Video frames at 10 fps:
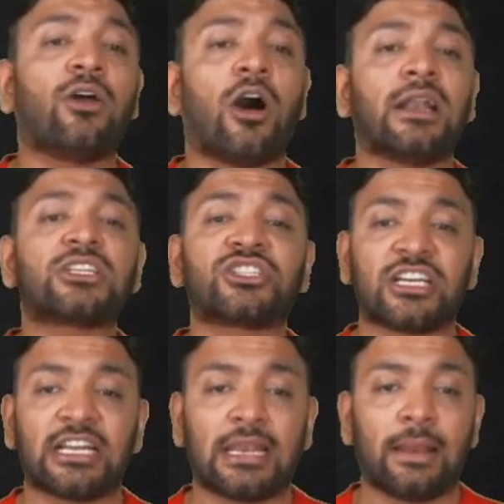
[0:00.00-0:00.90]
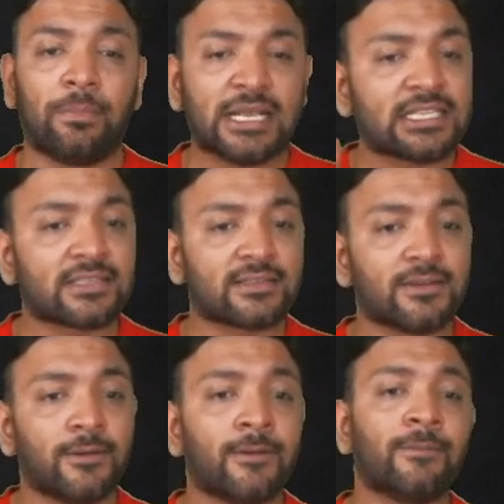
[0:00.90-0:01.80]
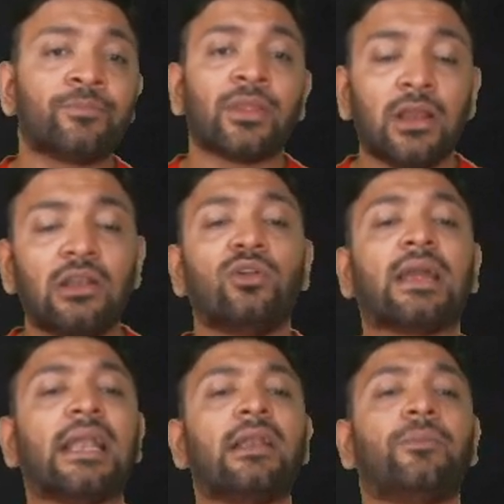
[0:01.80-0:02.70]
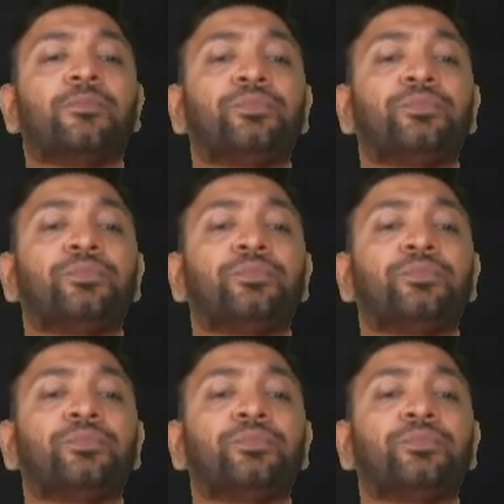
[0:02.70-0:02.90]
on a straight line basis. Look at it.